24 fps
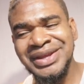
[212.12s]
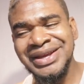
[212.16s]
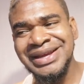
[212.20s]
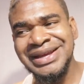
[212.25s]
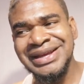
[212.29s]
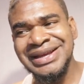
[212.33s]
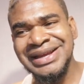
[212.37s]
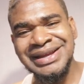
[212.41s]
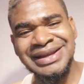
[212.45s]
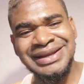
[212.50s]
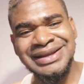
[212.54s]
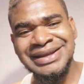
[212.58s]

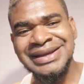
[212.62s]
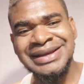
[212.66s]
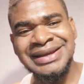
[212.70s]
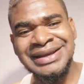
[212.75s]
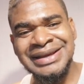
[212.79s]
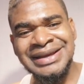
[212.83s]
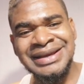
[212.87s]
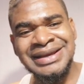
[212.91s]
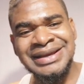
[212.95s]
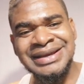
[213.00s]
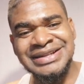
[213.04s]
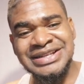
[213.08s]
this
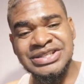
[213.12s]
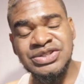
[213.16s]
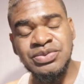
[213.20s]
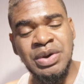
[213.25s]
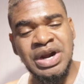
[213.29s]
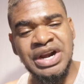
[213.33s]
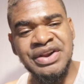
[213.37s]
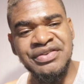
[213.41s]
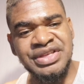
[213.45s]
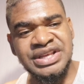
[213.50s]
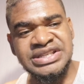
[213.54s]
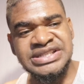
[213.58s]
is
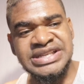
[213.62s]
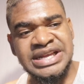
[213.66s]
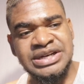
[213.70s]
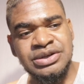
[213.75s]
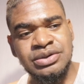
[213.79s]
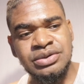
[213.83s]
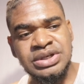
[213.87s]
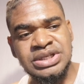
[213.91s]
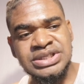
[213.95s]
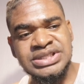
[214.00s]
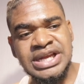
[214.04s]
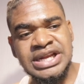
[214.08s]
one of the things I
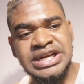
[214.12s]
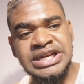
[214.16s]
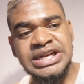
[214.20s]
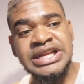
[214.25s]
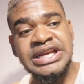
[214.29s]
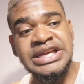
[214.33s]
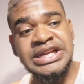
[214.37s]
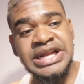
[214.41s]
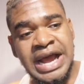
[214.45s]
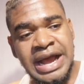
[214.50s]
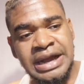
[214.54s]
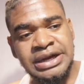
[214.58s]
don't understand.
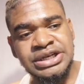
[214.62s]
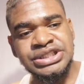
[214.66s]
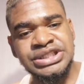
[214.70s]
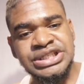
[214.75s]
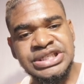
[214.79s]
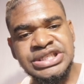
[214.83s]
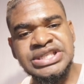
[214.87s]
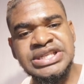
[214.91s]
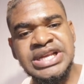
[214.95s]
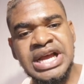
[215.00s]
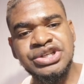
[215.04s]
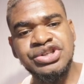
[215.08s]
They,
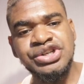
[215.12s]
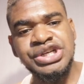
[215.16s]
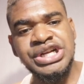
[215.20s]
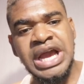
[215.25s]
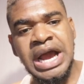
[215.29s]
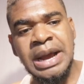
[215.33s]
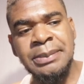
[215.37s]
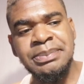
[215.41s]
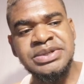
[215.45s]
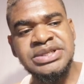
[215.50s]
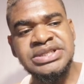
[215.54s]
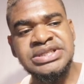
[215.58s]
this actually
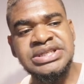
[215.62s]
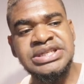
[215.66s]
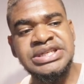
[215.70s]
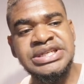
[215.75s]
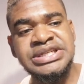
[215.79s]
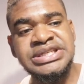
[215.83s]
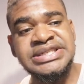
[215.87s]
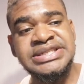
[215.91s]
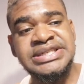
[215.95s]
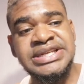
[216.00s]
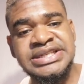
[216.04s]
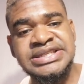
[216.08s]
happens in
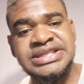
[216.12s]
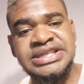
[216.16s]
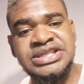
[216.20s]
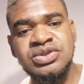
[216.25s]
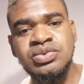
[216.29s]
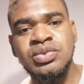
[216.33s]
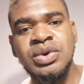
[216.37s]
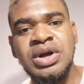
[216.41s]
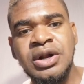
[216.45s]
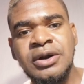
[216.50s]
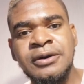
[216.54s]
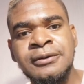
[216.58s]
the States
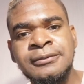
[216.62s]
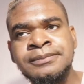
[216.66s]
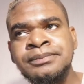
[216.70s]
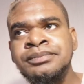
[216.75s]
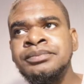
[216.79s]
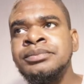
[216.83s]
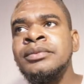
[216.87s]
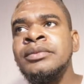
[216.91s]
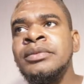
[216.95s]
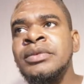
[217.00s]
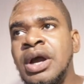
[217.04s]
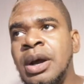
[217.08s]
as well.
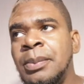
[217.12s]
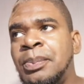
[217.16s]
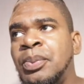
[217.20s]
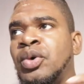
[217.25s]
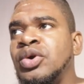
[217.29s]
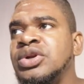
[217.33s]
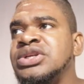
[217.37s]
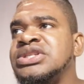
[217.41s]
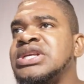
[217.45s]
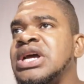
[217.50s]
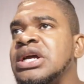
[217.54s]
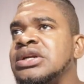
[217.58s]
A
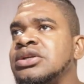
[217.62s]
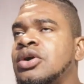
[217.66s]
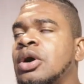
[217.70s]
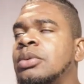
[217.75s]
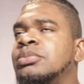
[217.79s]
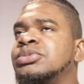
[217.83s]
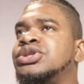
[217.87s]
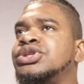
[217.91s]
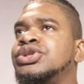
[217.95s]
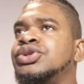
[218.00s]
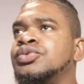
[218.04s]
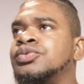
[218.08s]
police can
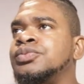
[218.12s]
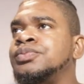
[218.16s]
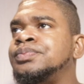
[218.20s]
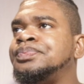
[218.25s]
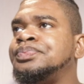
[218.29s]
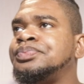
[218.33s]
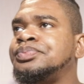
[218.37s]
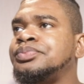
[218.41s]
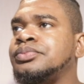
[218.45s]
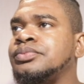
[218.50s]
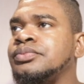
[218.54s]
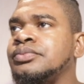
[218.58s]
come to you,
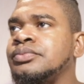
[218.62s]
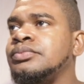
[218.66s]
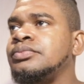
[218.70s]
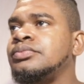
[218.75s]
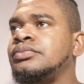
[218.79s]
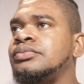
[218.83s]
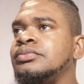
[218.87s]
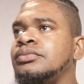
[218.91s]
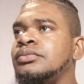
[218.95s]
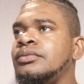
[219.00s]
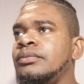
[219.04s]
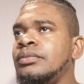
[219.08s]

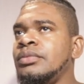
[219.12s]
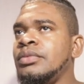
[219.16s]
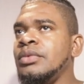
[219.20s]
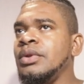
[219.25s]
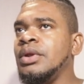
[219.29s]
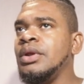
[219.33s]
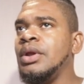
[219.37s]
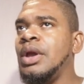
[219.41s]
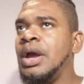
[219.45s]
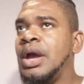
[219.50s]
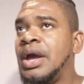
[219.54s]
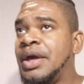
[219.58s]

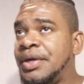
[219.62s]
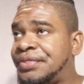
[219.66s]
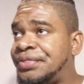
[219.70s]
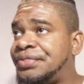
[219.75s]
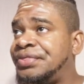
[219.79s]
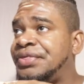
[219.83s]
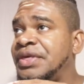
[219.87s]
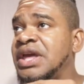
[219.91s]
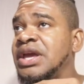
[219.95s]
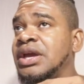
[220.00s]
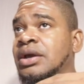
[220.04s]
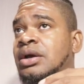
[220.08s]

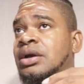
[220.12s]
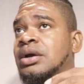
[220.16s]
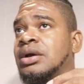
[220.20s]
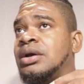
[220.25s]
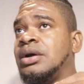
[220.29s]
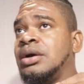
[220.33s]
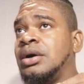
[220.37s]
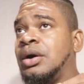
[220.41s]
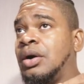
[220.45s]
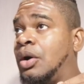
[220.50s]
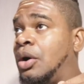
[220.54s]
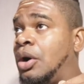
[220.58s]
think
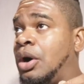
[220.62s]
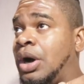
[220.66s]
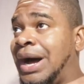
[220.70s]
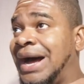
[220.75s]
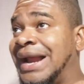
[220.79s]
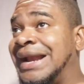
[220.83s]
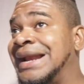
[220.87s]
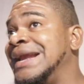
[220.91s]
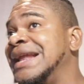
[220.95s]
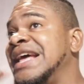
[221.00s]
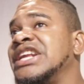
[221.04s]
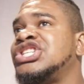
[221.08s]
or
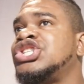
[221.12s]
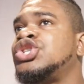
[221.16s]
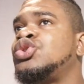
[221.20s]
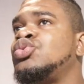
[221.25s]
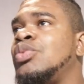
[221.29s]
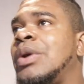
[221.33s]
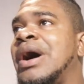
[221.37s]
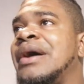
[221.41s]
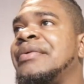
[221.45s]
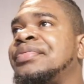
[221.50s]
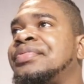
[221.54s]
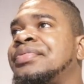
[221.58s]
alleged
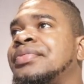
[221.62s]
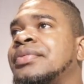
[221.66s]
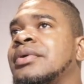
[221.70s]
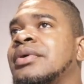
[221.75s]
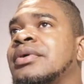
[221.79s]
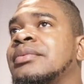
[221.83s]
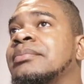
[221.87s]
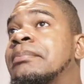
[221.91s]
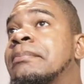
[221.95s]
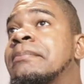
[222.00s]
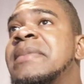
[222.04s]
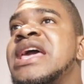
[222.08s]
to
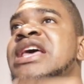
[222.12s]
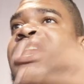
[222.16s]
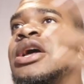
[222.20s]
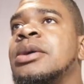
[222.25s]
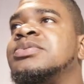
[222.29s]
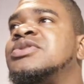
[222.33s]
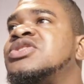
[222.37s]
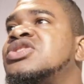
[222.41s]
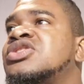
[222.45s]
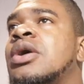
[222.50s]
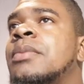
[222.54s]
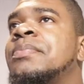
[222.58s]
have made
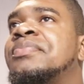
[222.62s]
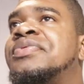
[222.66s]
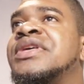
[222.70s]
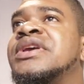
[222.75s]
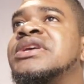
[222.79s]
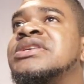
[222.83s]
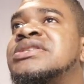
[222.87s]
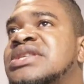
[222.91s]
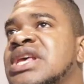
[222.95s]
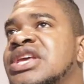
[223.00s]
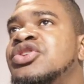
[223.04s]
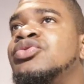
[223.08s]
up
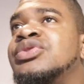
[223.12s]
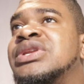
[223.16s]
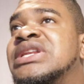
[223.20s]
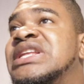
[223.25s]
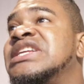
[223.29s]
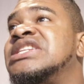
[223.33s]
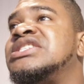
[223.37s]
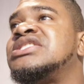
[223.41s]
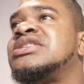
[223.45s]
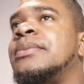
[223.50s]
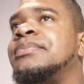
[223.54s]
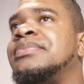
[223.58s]
something saying you
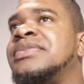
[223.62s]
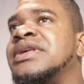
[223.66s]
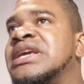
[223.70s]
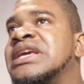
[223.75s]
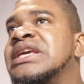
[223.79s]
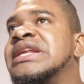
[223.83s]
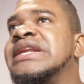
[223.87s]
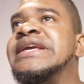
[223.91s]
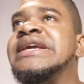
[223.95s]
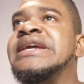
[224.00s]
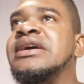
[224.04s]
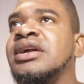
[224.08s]
did something
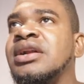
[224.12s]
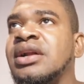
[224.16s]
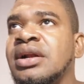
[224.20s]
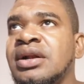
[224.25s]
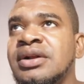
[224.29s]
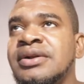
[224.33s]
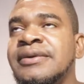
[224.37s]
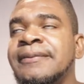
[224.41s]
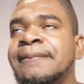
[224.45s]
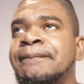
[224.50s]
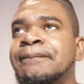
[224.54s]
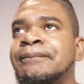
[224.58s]

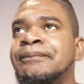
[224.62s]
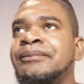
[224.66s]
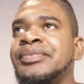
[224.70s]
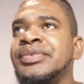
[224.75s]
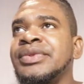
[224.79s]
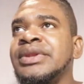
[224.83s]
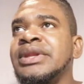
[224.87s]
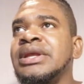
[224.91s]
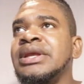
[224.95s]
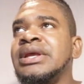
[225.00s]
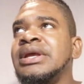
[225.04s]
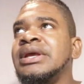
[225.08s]
illegal
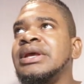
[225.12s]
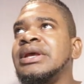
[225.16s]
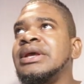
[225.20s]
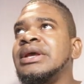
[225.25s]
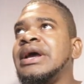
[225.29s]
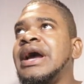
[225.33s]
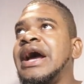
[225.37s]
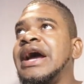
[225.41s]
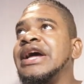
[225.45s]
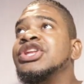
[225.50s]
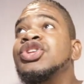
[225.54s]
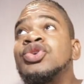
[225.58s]

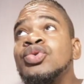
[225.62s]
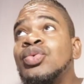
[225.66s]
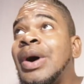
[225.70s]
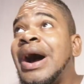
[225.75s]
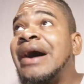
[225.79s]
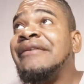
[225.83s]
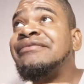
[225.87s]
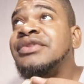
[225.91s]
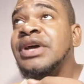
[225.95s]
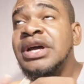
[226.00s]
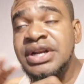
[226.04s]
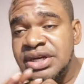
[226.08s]
and you
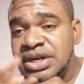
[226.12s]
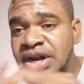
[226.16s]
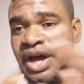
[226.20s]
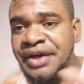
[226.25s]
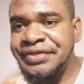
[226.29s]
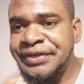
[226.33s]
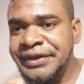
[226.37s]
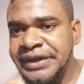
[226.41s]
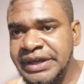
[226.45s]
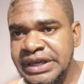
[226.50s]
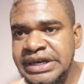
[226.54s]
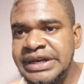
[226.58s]
have done
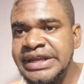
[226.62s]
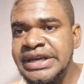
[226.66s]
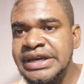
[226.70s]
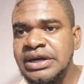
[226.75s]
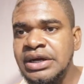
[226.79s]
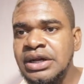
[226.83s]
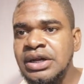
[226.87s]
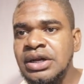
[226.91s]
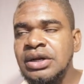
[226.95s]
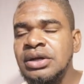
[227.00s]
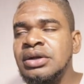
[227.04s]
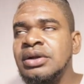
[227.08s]
nothing
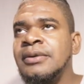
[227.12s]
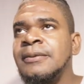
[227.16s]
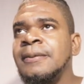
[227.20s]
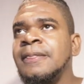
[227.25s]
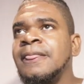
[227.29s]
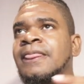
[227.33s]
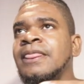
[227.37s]
illegal